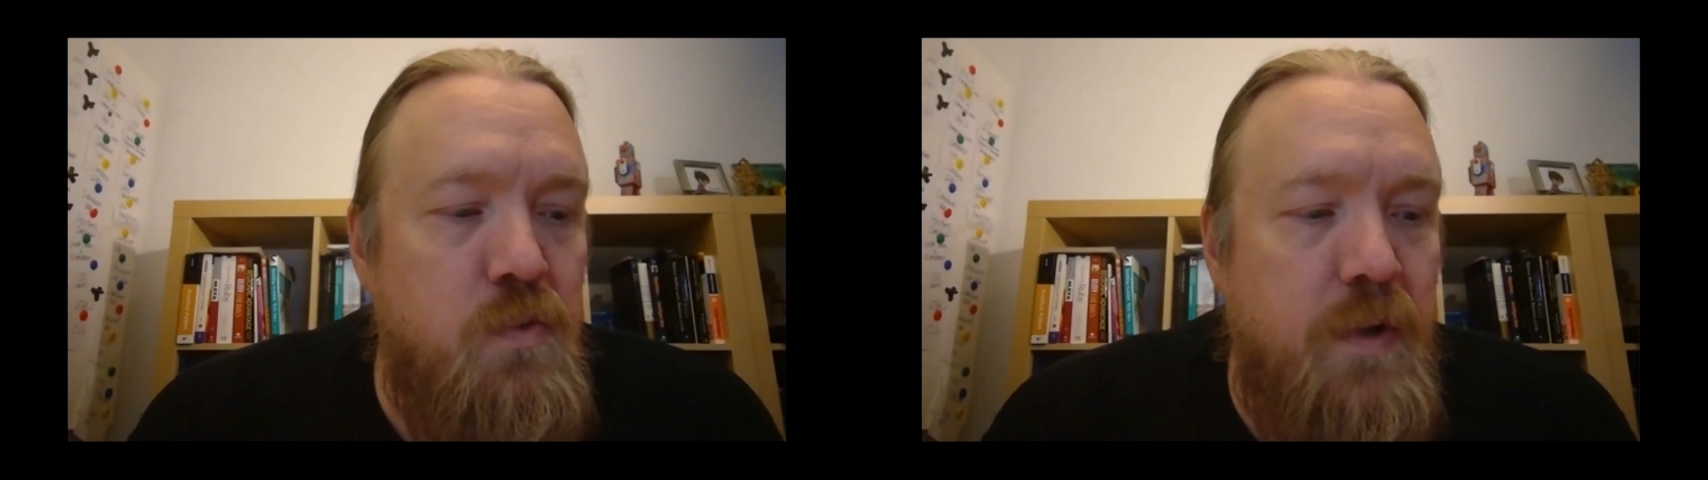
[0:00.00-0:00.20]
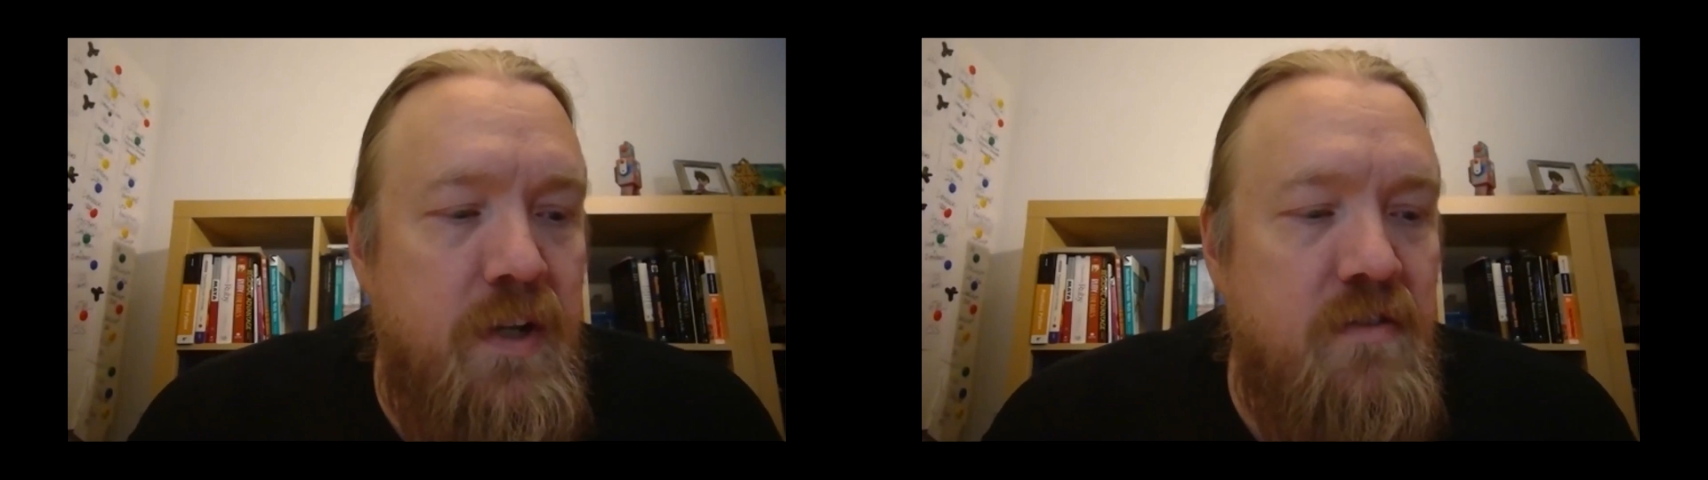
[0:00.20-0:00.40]

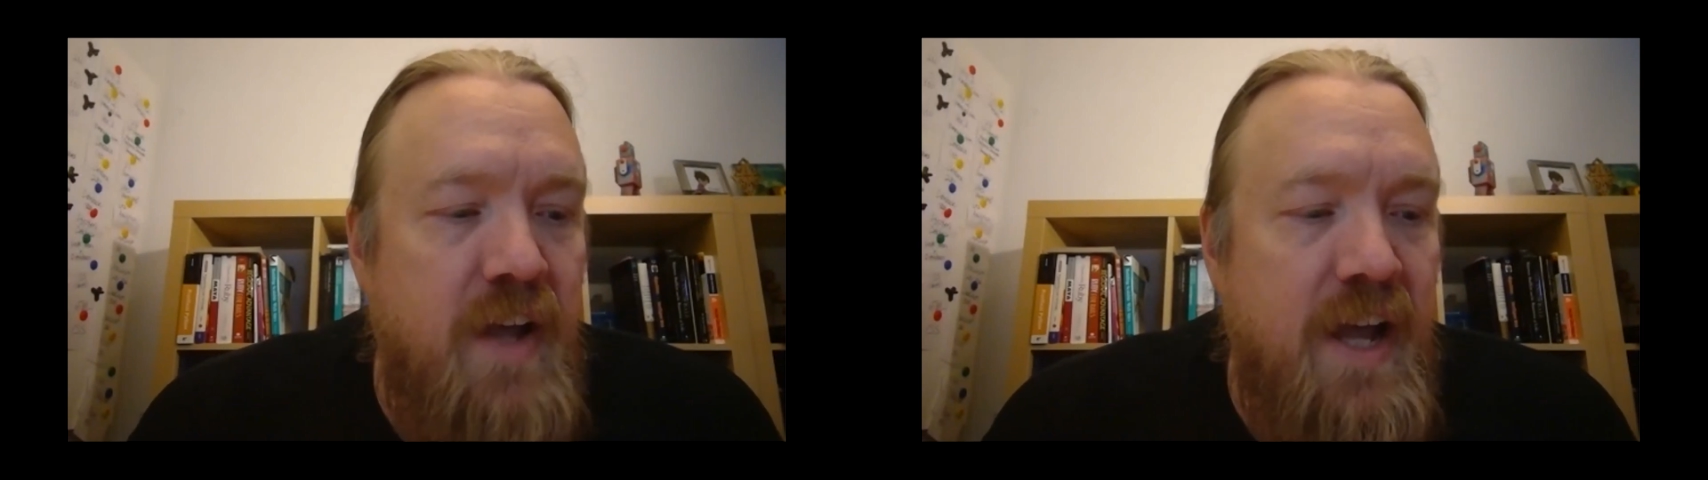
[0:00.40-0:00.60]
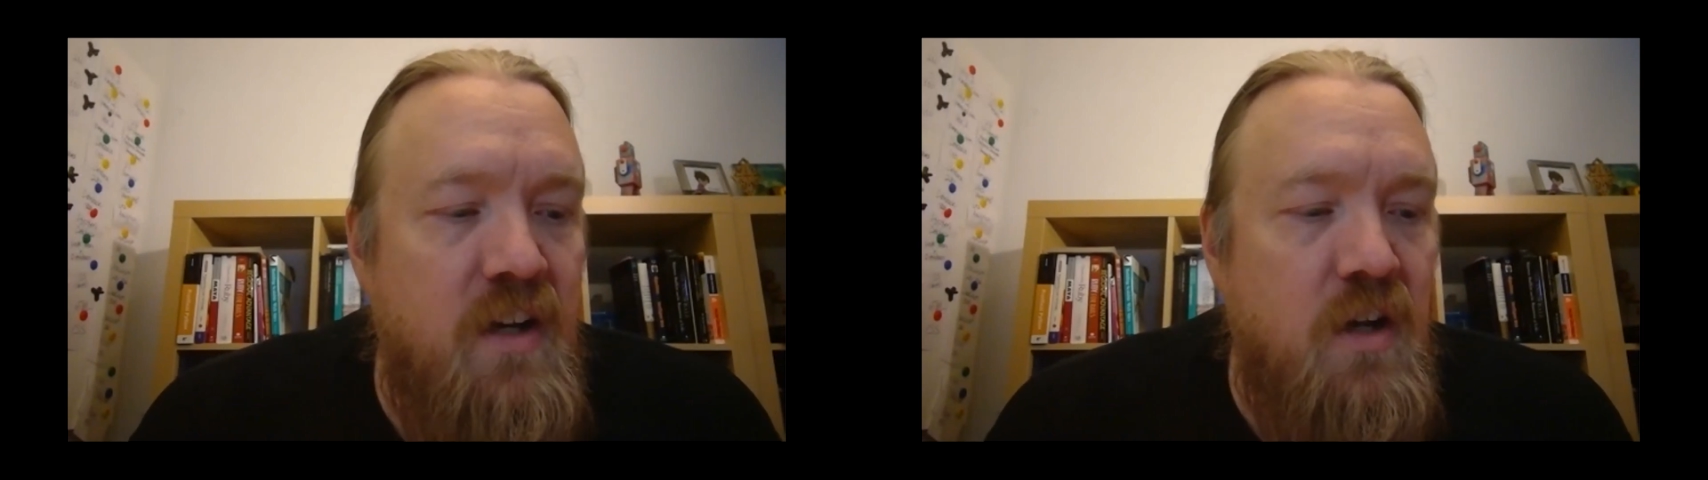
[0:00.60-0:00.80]
we have
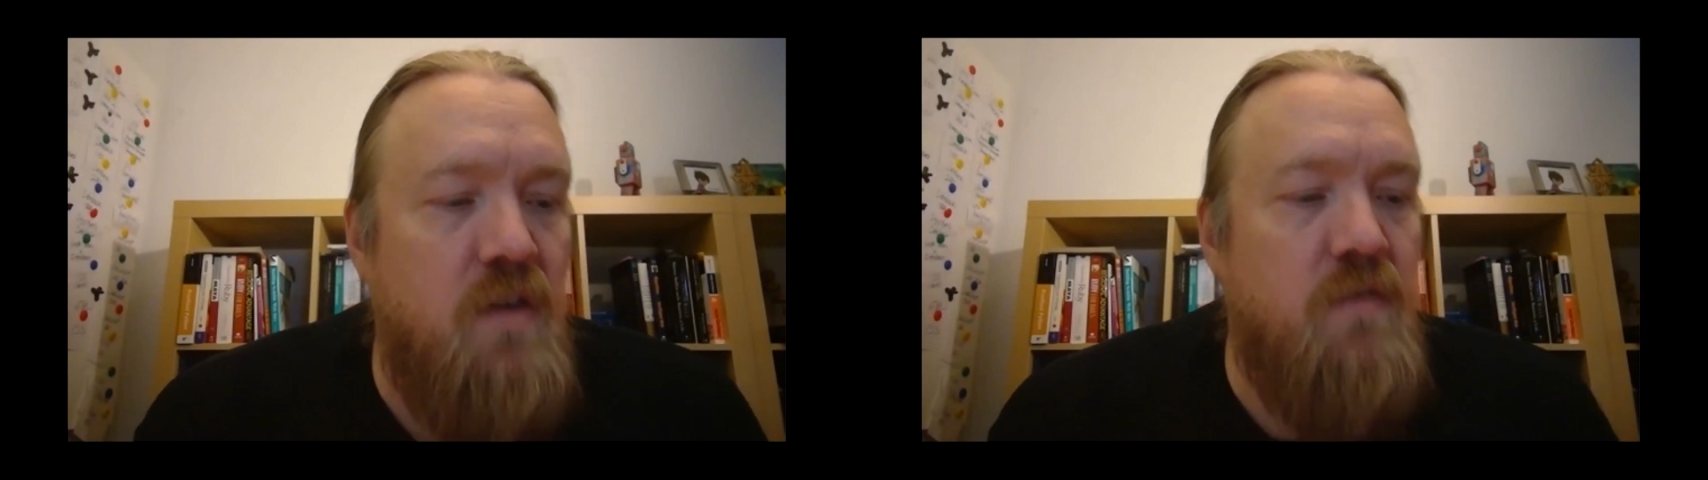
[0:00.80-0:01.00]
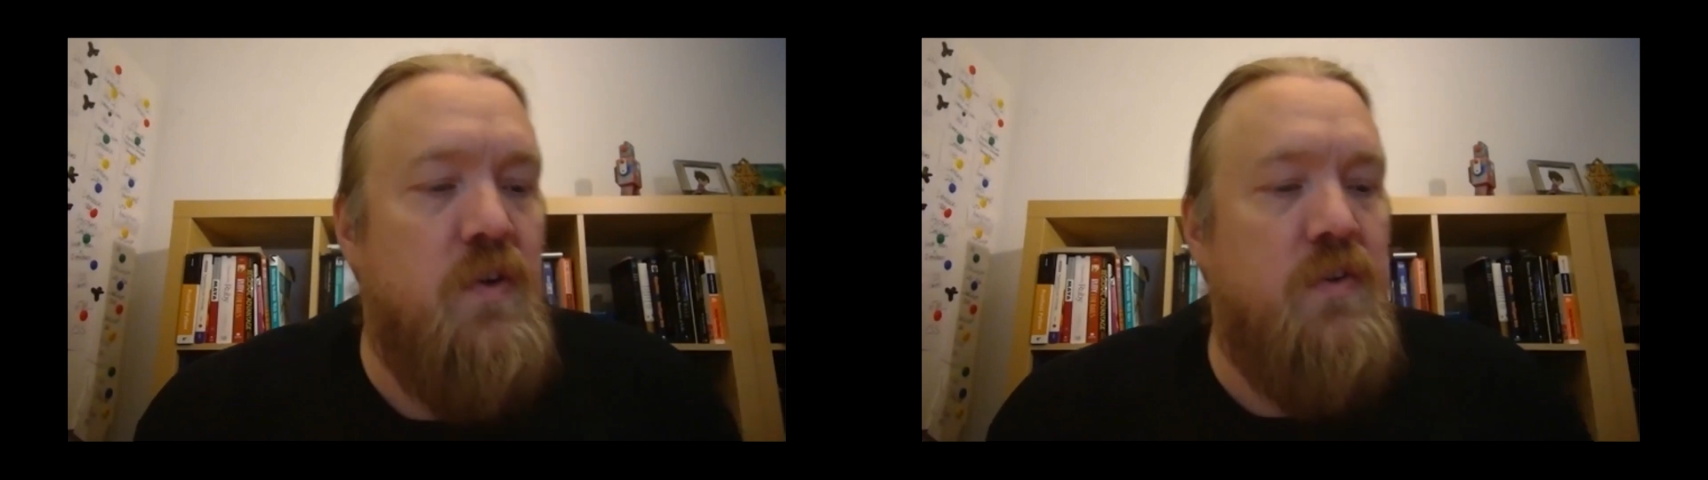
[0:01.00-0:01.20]
had
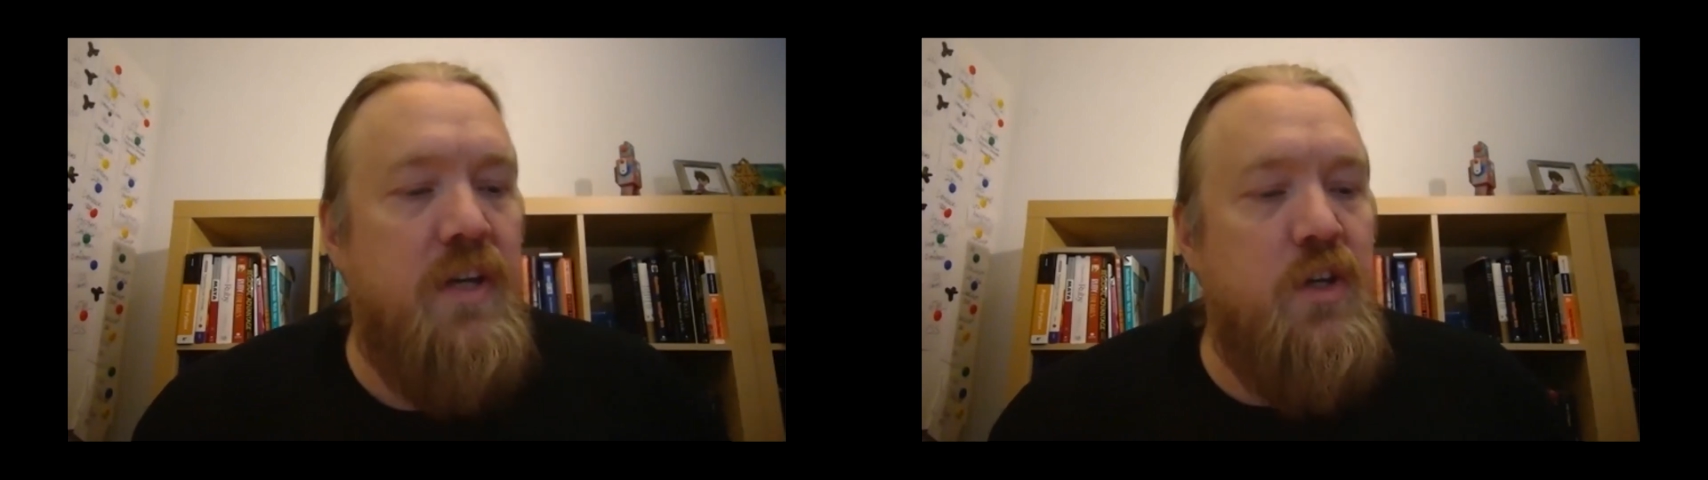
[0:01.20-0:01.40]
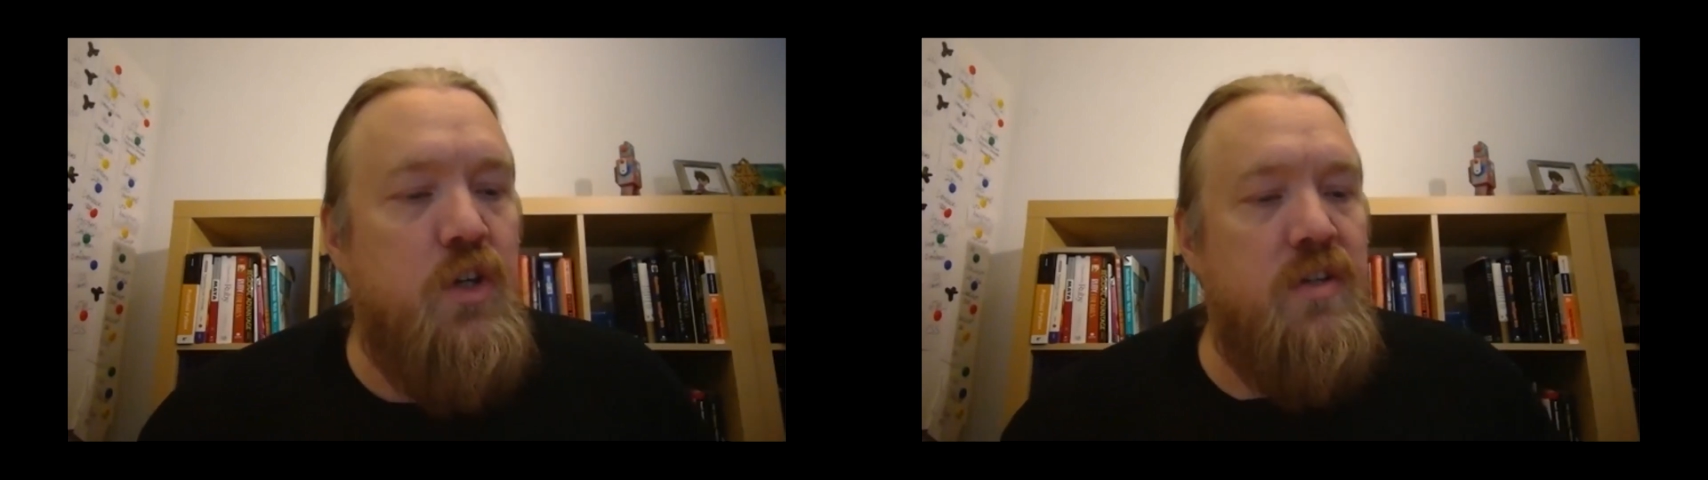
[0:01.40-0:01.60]

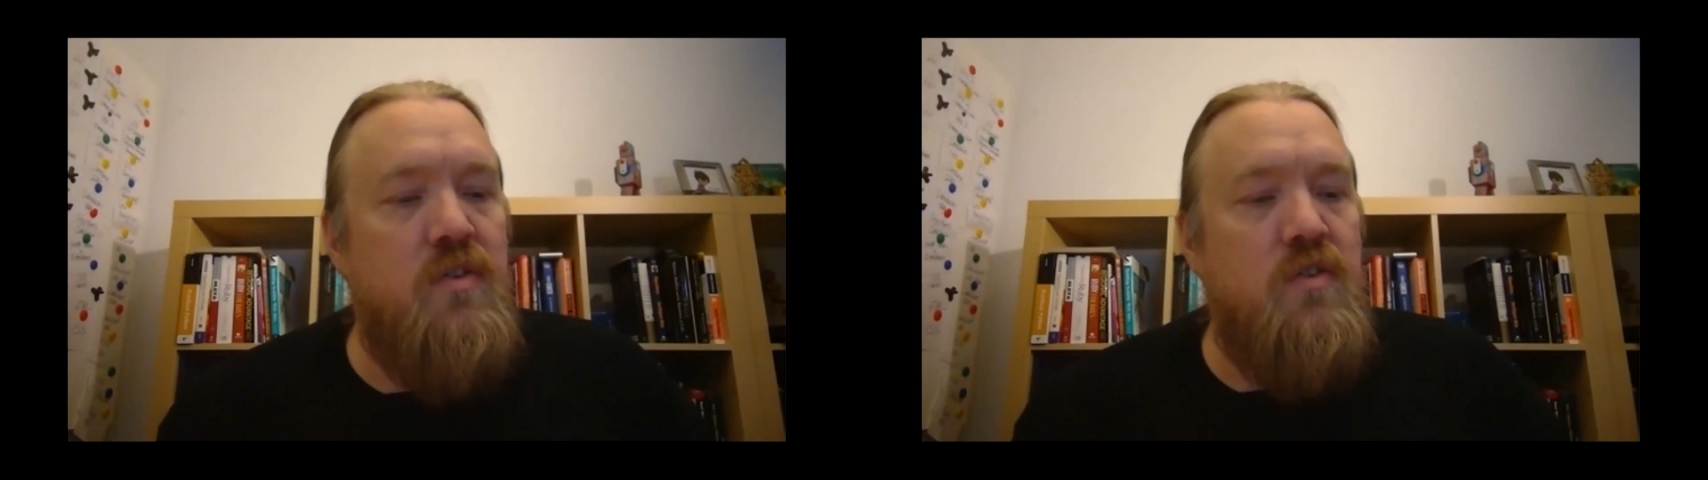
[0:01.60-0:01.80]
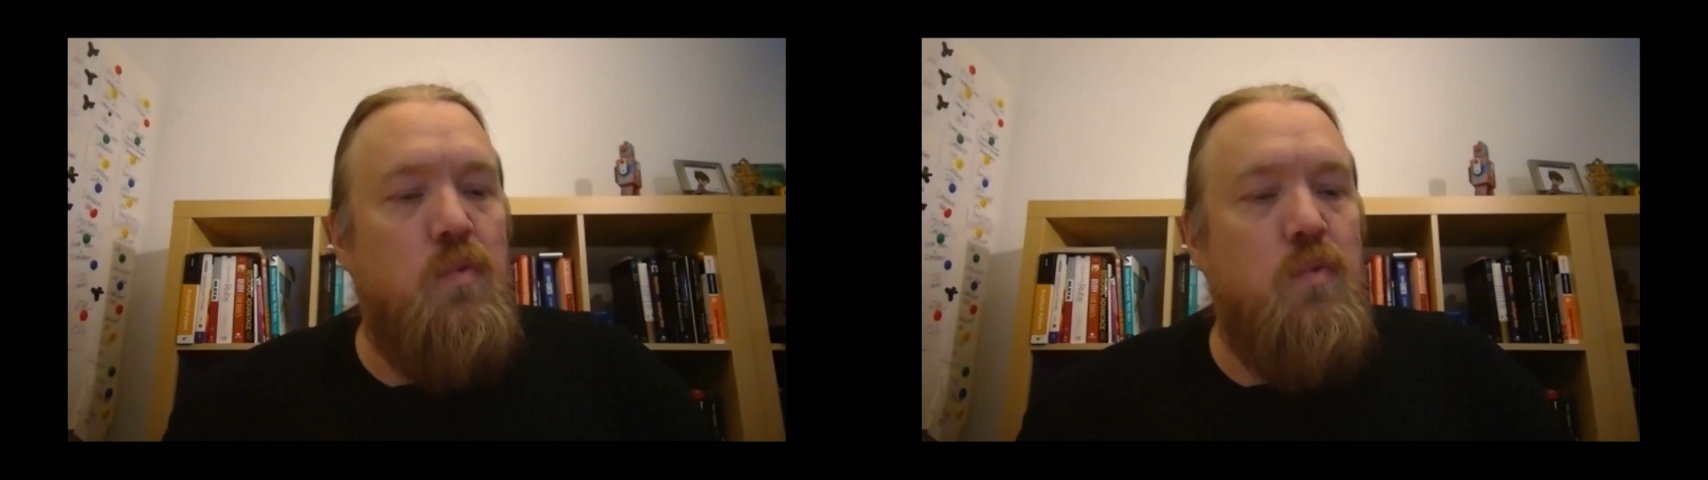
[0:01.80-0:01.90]
conversations,